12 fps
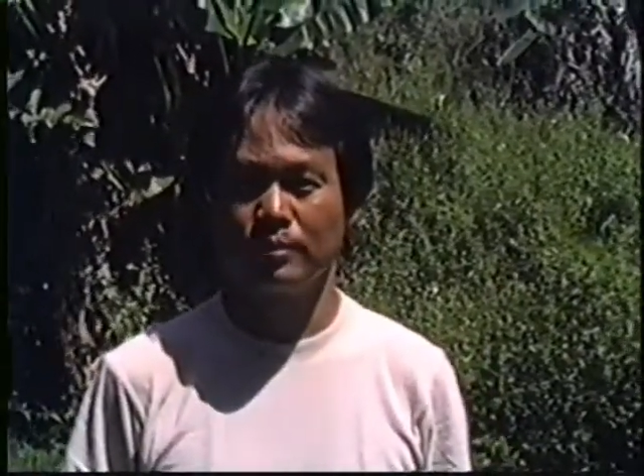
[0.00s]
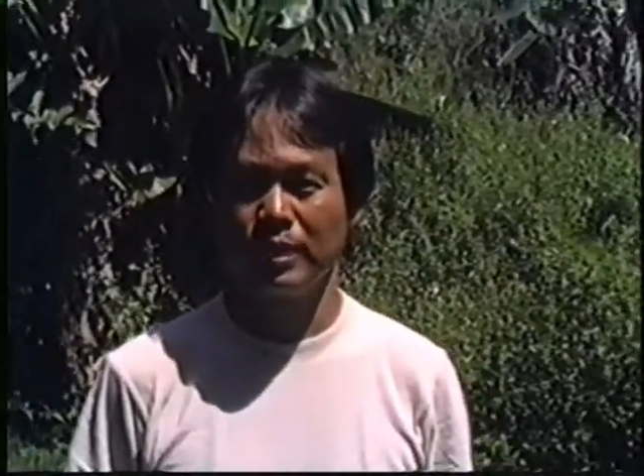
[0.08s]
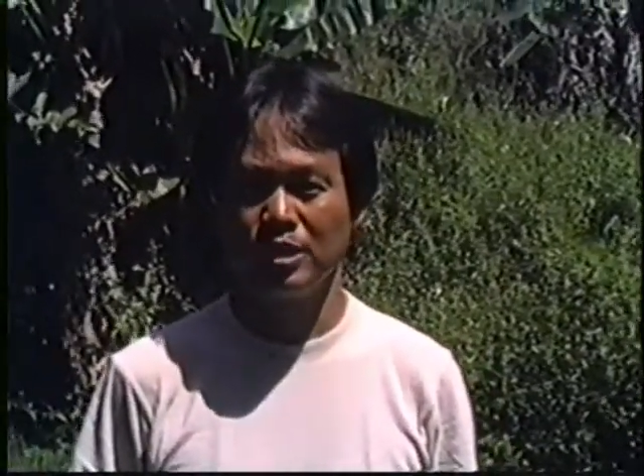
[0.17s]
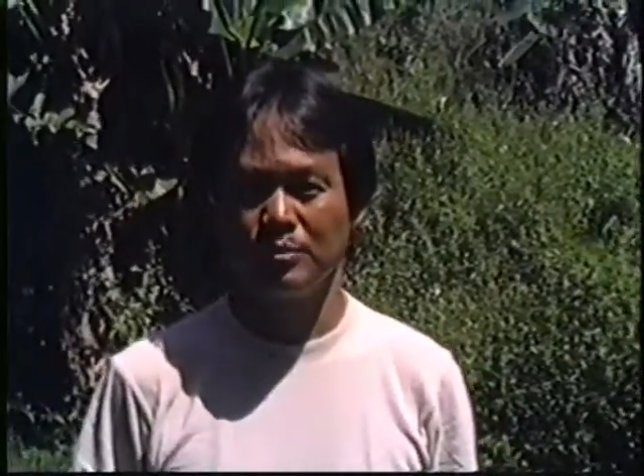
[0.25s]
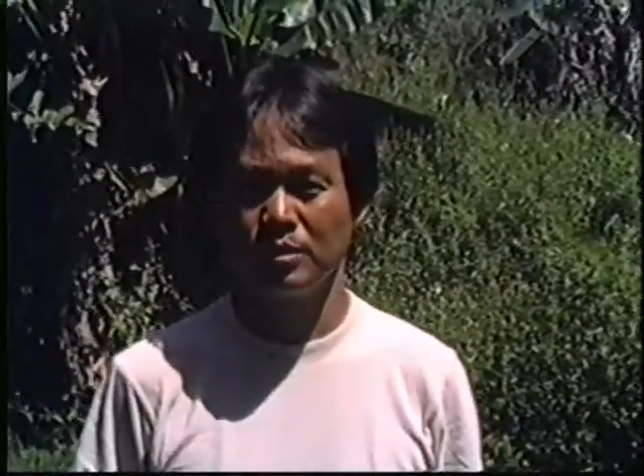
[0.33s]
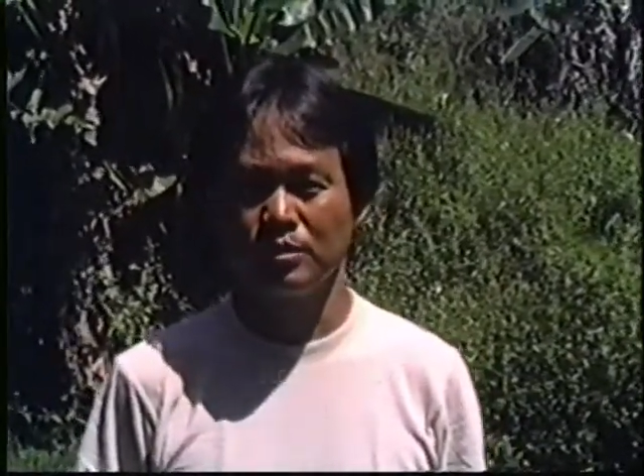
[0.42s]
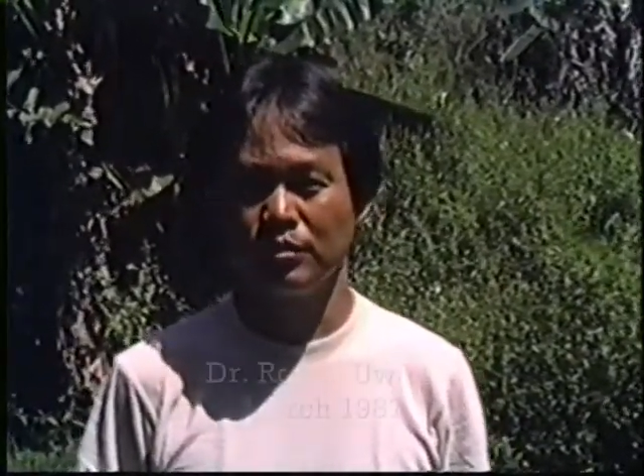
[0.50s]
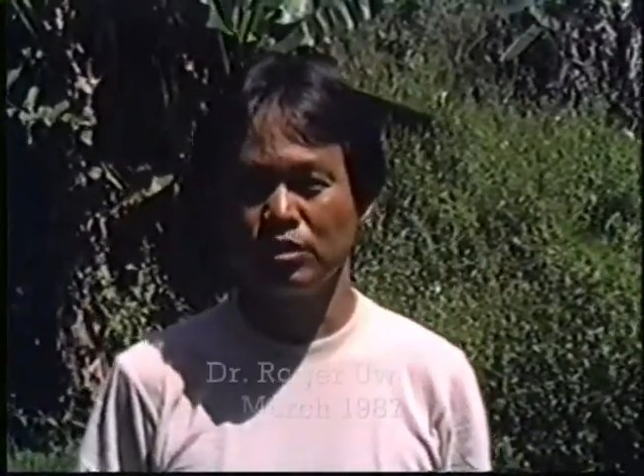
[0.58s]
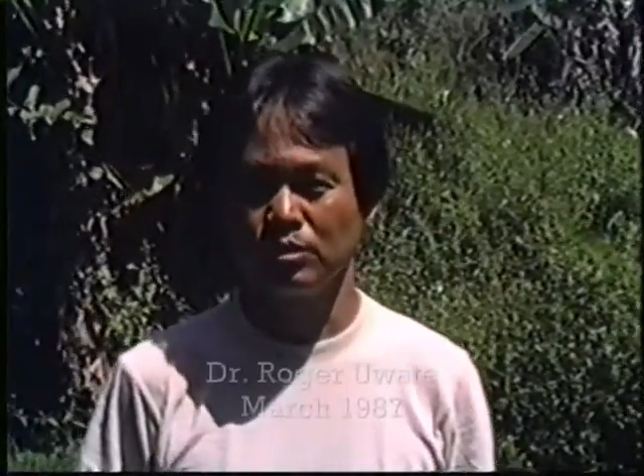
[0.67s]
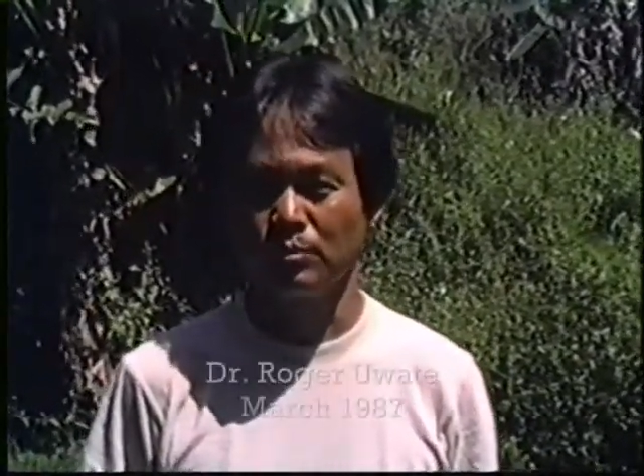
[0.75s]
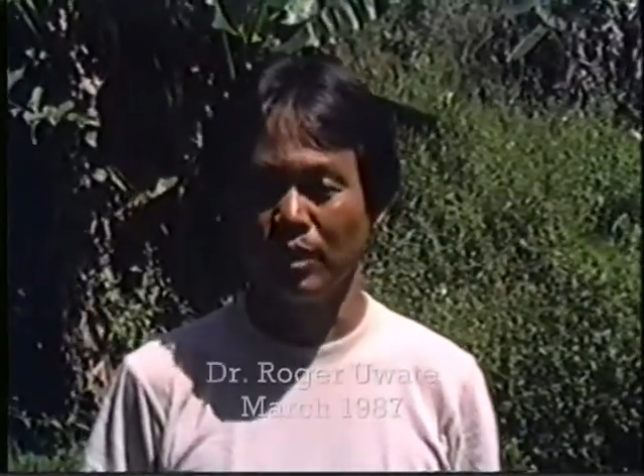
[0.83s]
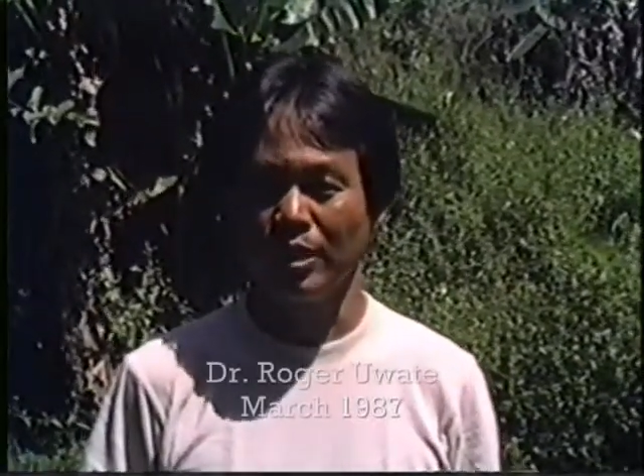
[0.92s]
Management
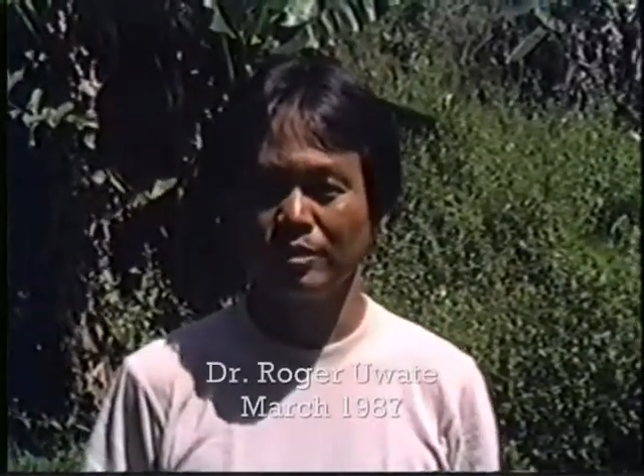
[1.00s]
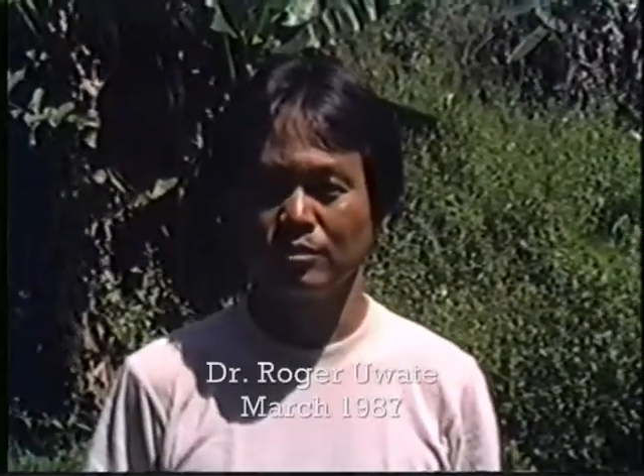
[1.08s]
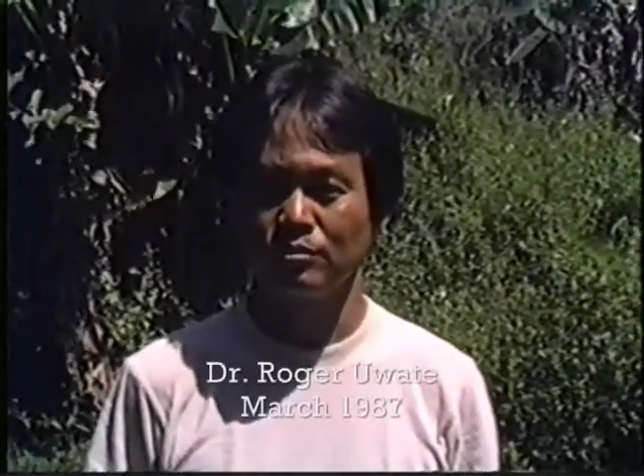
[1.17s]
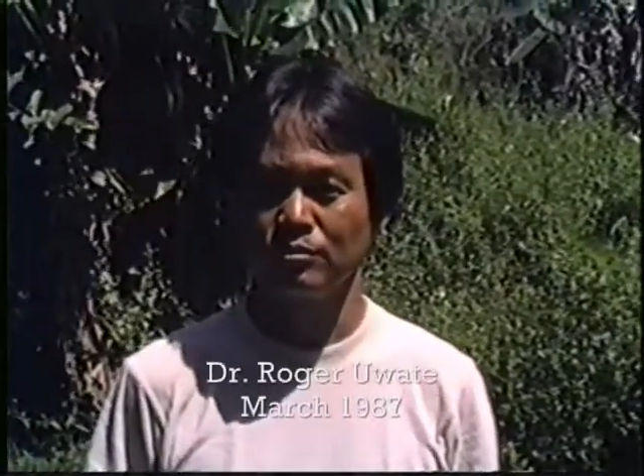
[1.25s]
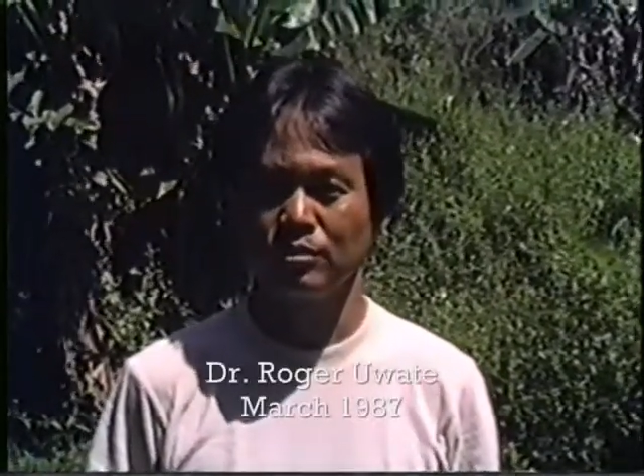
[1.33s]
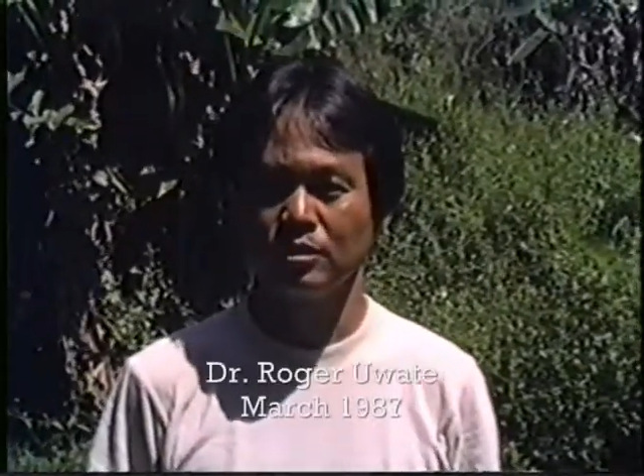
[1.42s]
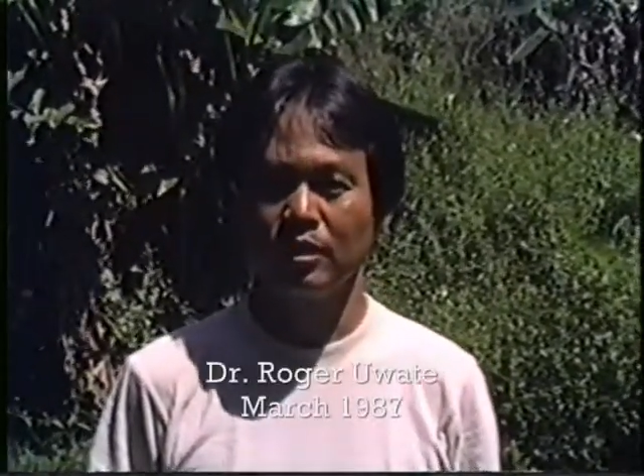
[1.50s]
Division monitors